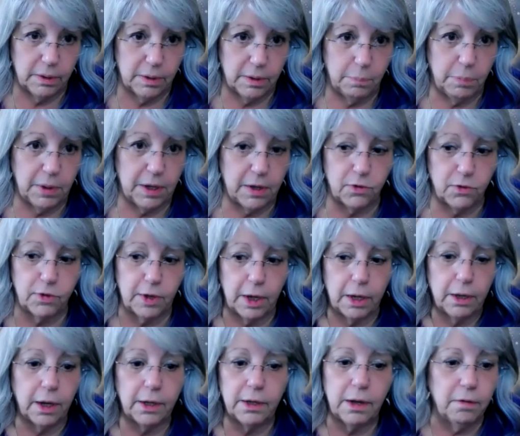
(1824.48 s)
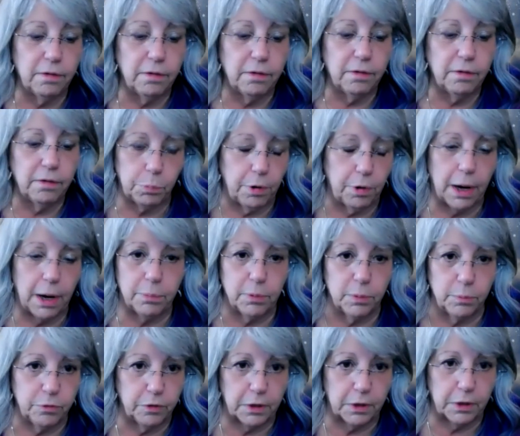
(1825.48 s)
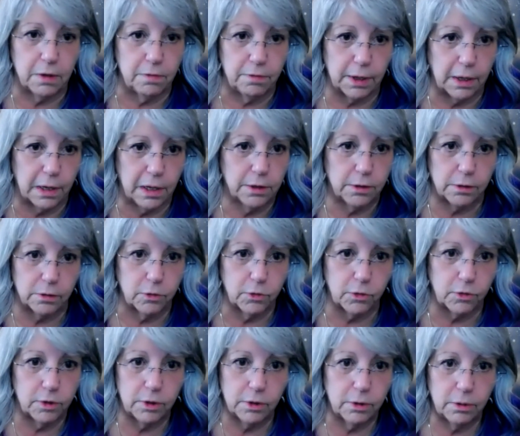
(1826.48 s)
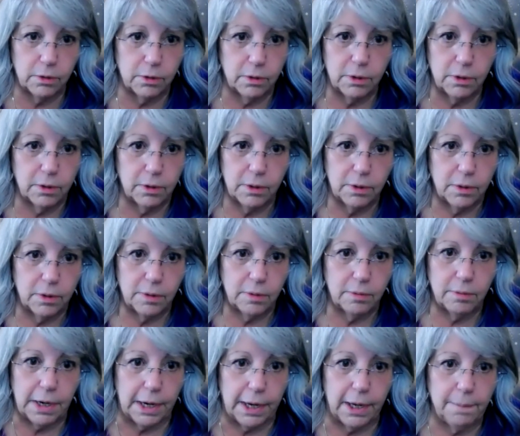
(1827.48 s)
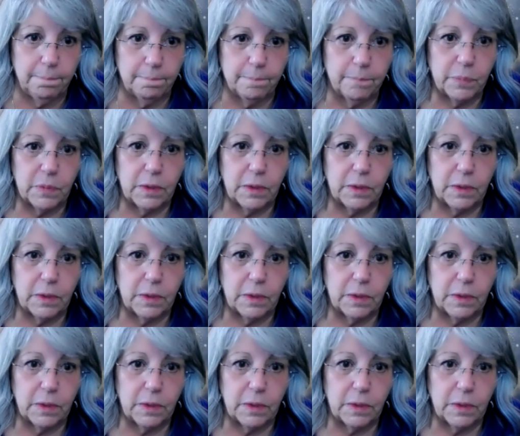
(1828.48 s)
because I never have a problem forgiving others, right?